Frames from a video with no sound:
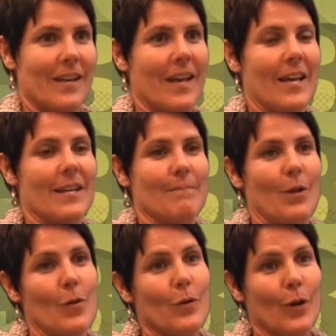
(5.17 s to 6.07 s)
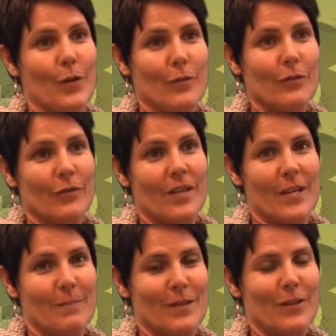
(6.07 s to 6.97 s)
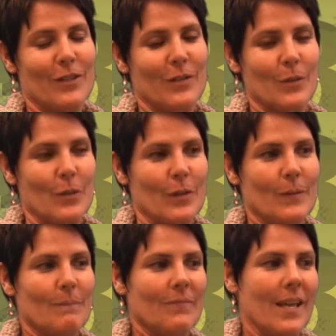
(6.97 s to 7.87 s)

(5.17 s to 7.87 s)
Oak Grove Elementary School,